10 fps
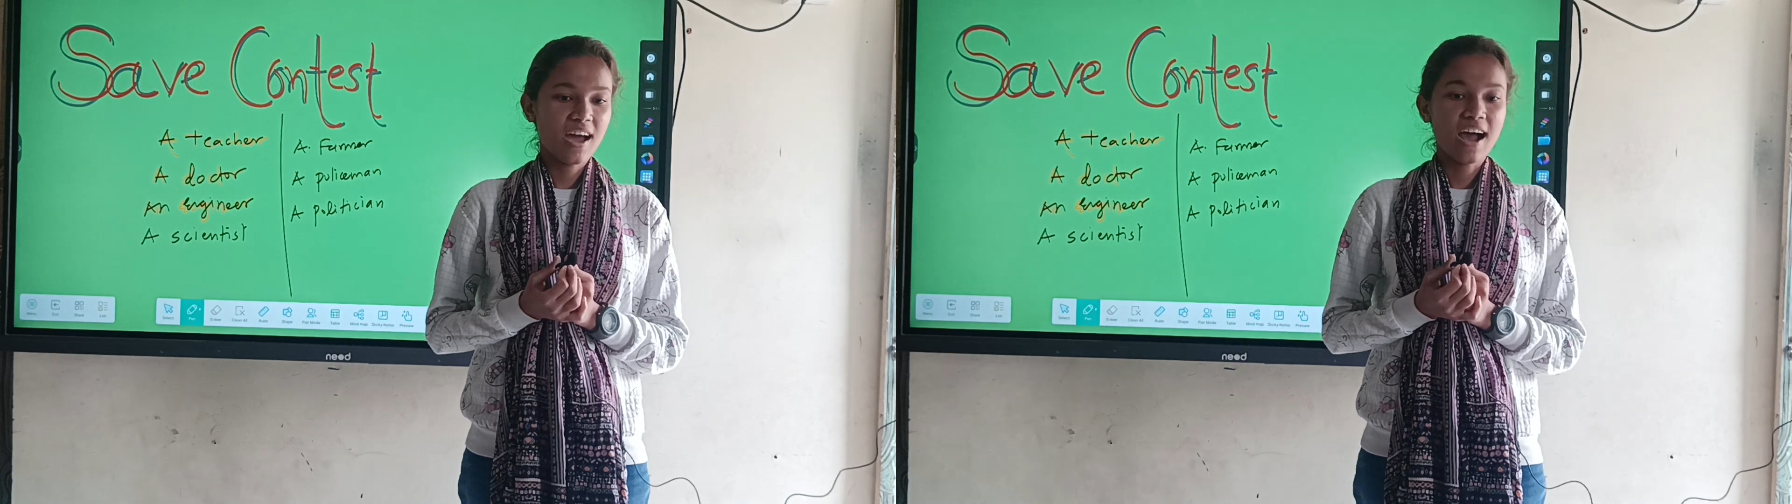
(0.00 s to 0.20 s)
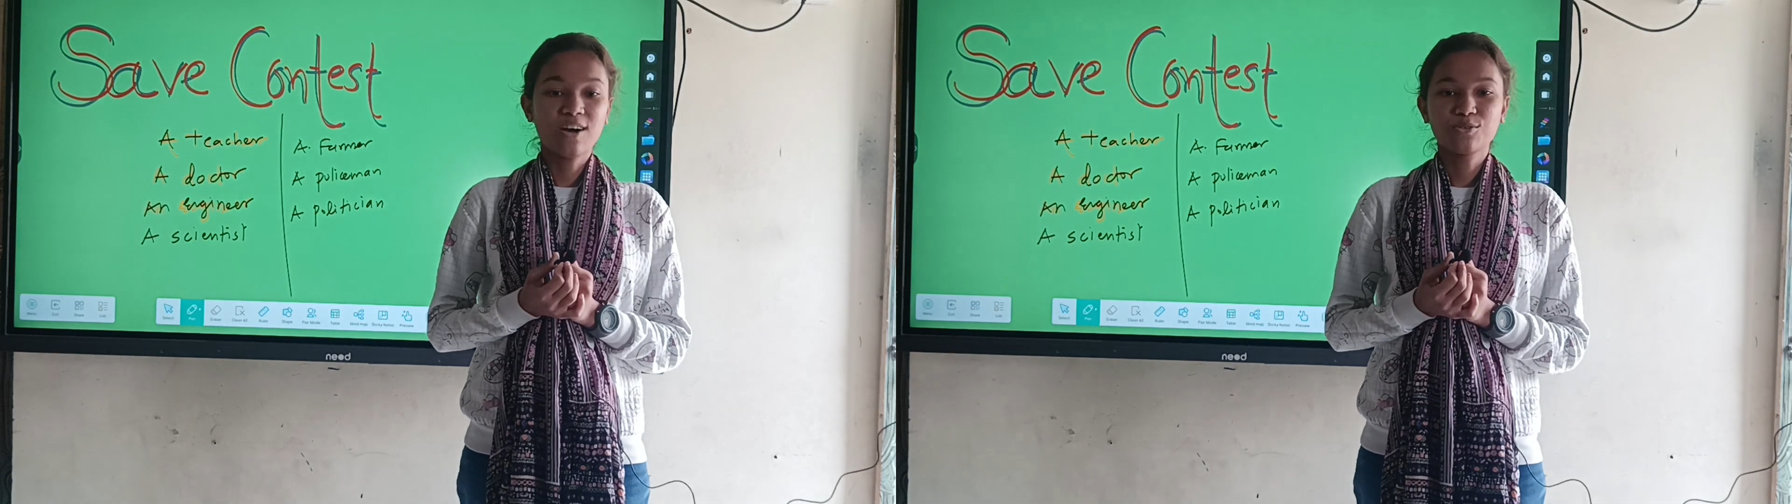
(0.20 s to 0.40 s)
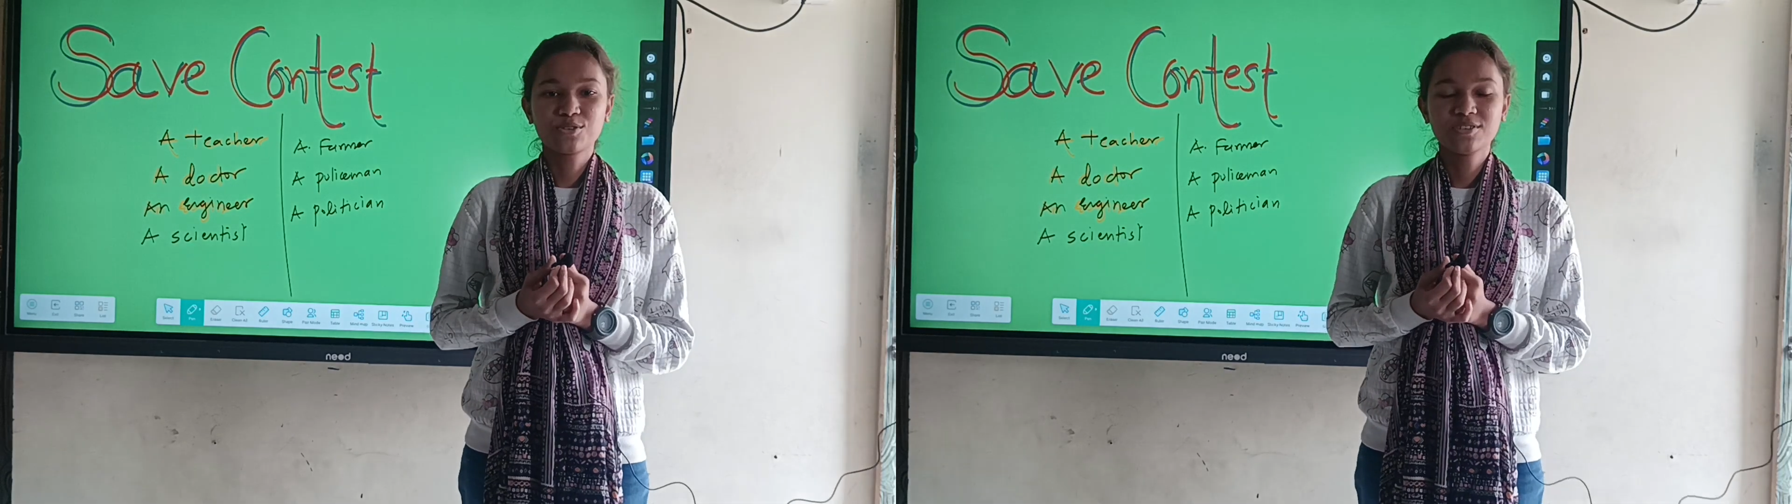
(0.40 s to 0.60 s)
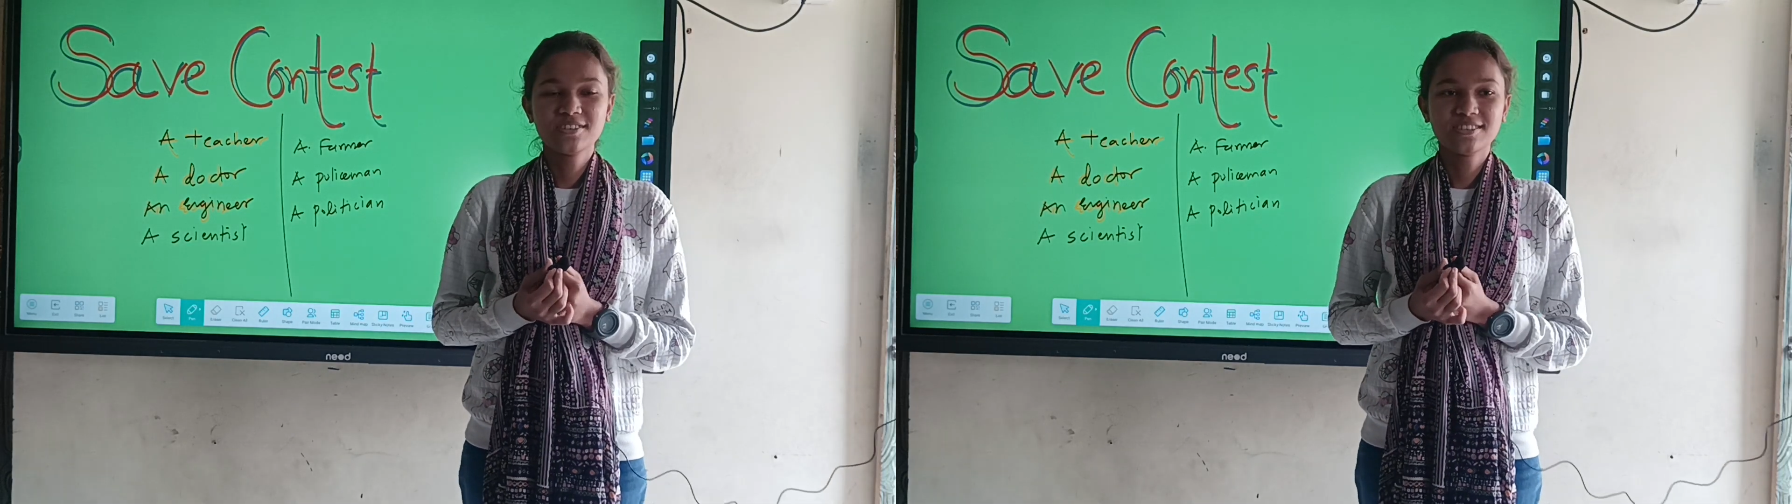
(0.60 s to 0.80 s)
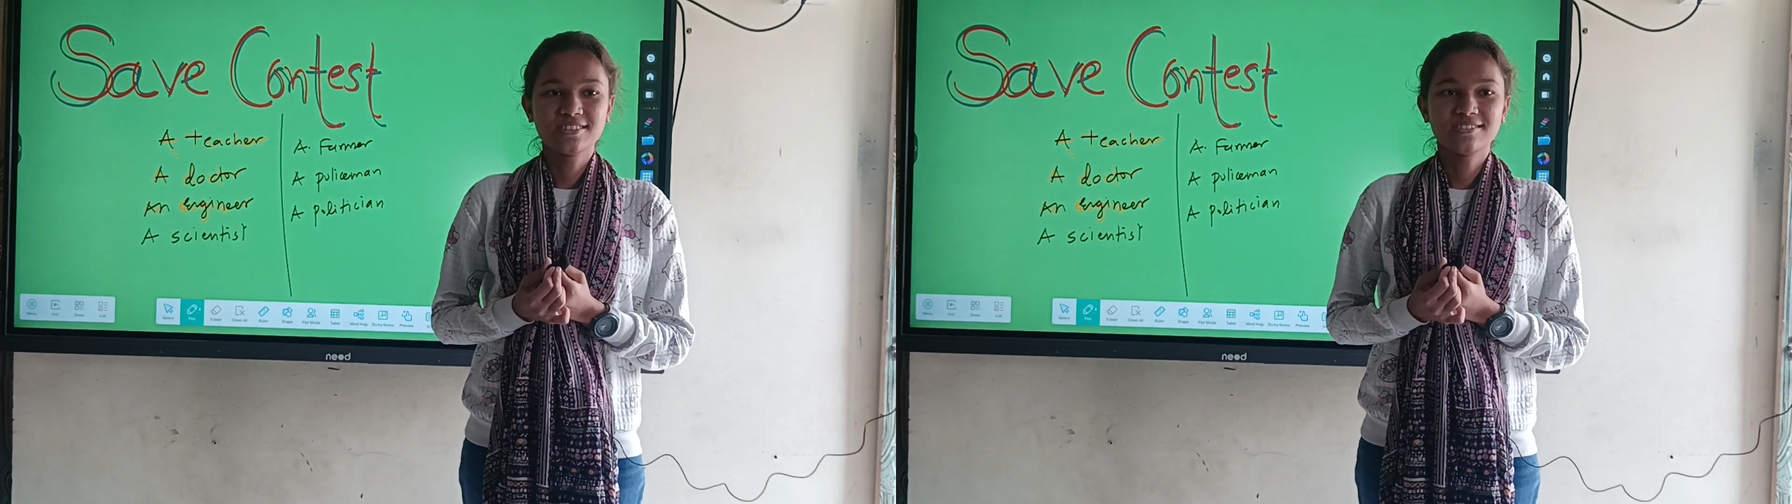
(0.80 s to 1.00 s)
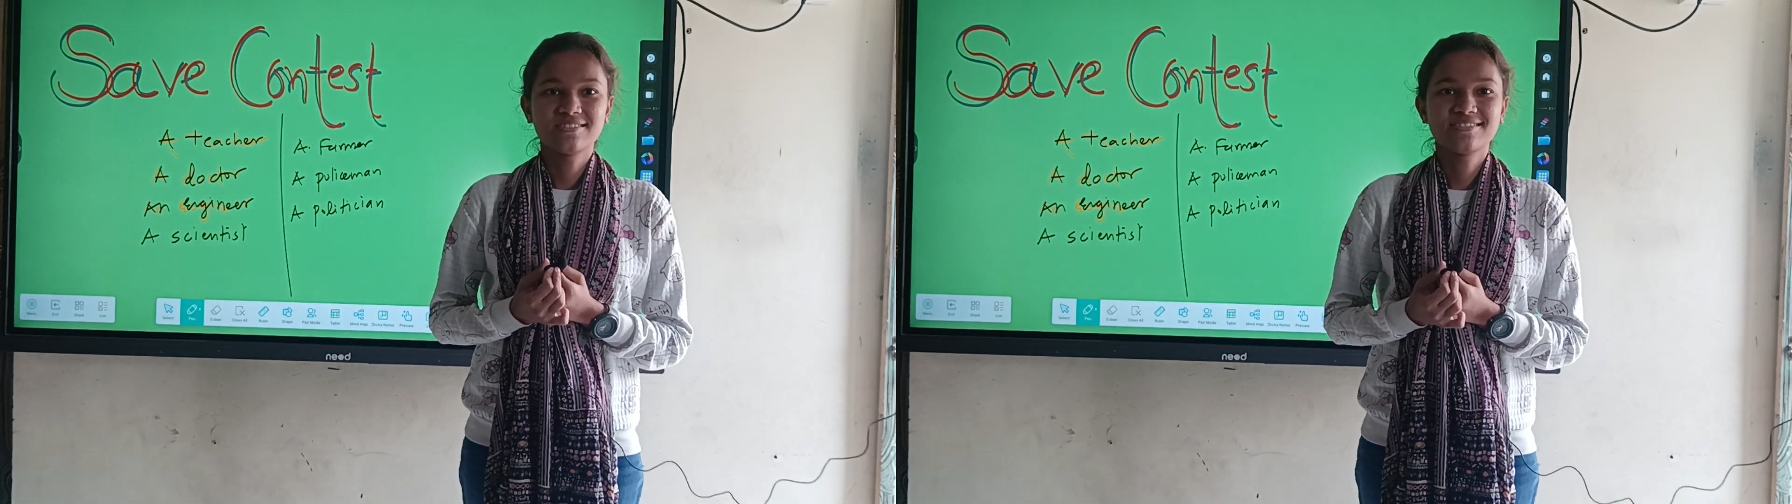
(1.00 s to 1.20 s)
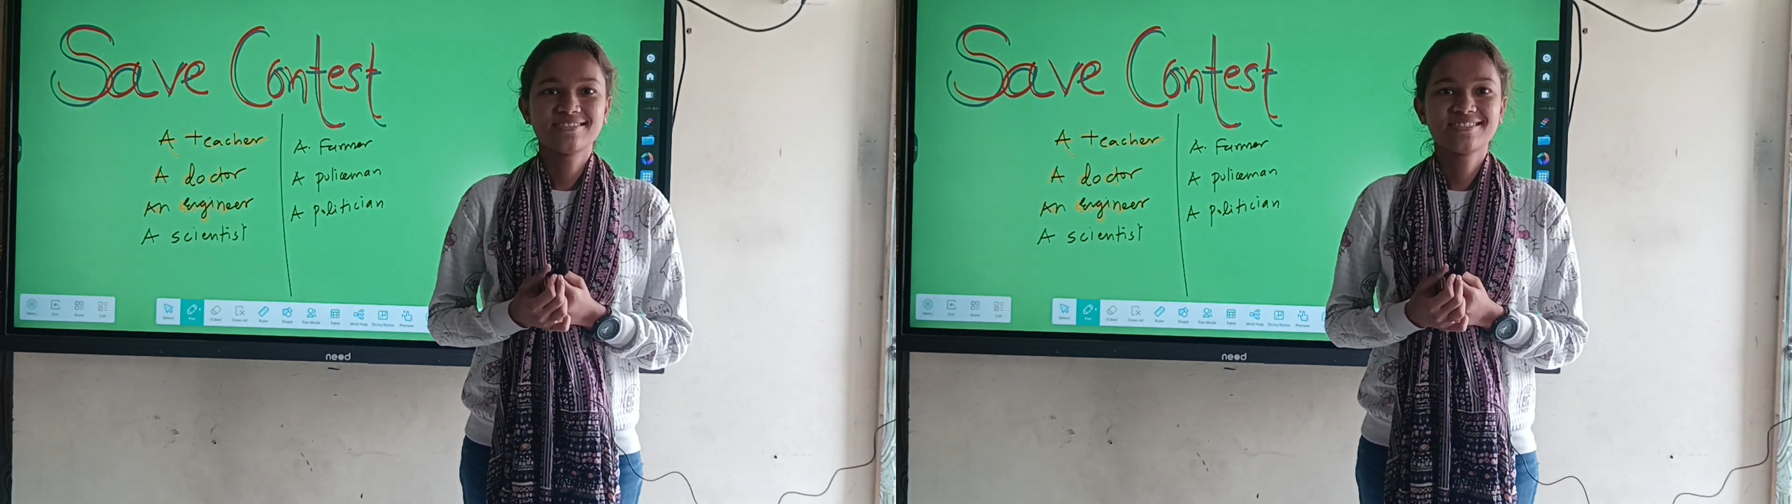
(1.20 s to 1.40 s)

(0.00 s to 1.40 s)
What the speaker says: how to